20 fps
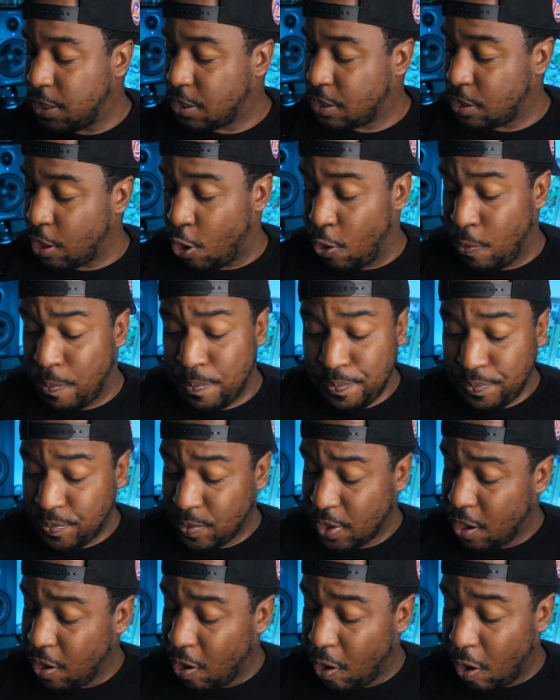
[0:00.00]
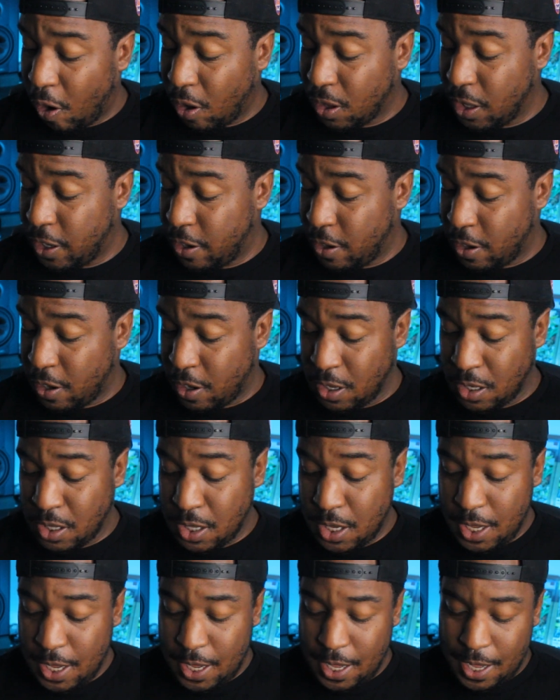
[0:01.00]
So all in
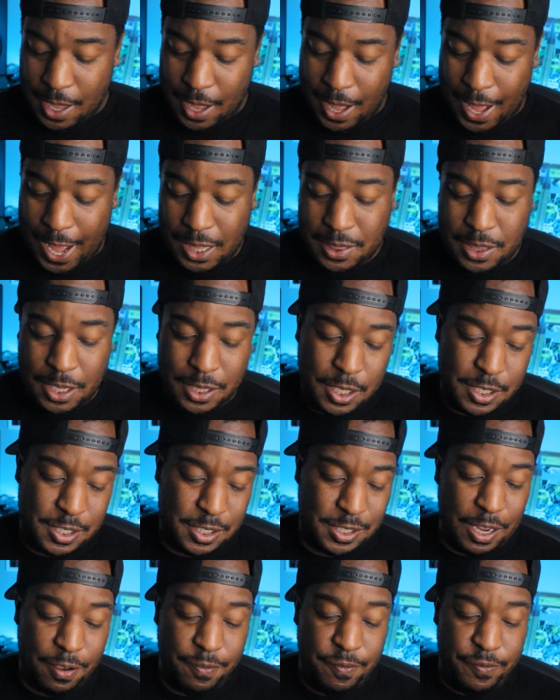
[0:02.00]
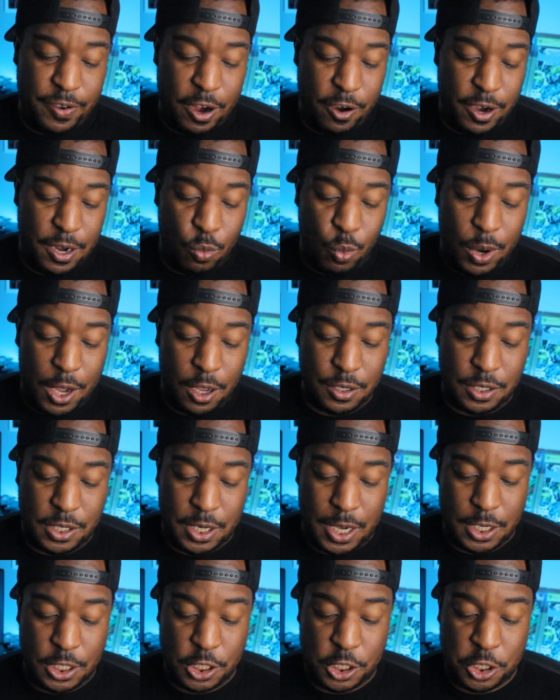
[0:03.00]
all, I think this is a very well
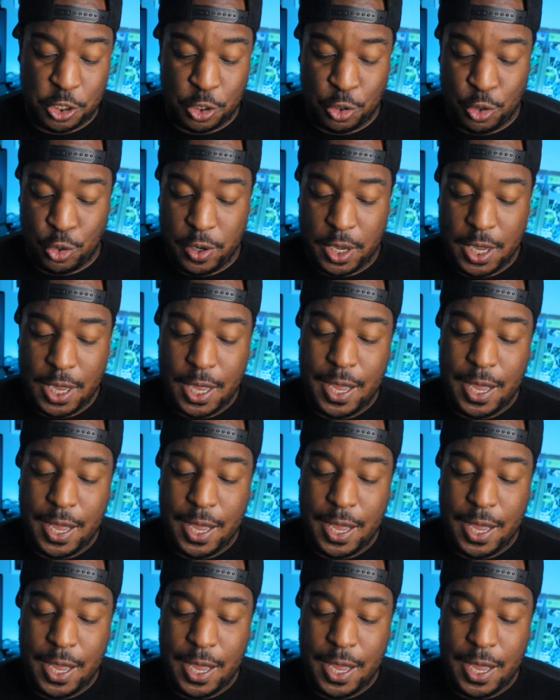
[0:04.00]
done shoe.